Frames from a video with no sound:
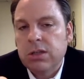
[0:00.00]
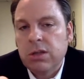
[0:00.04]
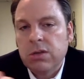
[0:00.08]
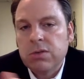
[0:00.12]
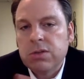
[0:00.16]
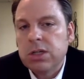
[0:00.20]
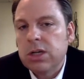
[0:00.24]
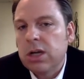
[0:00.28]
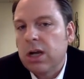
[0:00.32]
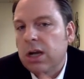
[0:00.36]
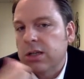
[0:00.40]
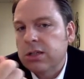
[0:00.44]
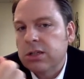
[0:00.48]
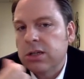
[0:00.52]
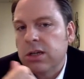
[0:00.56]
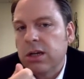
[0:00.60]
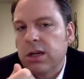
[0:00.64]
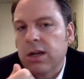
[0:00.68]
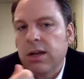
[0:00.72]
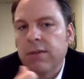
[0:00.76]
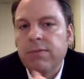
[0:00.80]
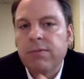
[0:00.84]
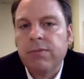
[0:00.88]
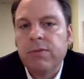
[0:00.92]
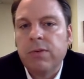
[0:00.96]
Closing costs can
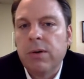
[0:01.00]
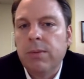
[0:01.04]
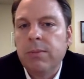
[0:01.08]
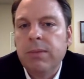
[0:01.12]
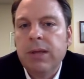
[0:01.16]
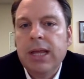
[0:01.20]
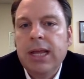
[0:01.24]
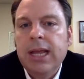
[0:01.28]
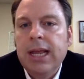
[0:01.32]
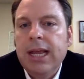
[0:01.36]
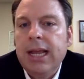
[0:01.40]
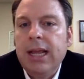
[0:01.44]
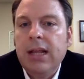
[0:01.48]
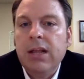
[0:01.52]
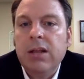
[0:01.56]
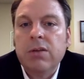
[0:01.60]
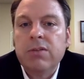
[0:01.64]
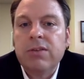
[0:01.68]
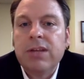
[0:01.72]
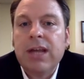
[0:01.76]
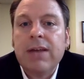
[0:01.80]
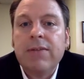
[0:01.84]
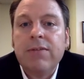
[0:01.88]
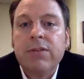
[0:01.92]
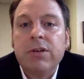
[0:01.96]
come from any of
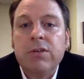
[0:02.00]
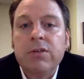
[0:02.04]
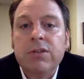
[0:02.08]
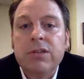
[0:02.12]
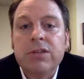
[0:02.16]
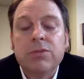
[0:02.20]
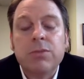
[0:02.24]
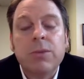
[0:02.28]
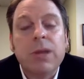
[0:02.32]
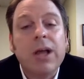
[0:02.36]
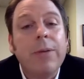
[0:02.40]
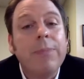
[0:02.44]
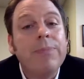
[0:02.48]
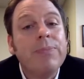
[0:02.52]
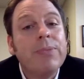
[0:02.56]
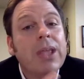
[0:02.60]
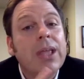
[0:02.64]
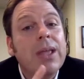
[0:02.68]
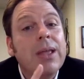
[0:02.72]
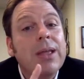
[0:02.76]
those avenues as well.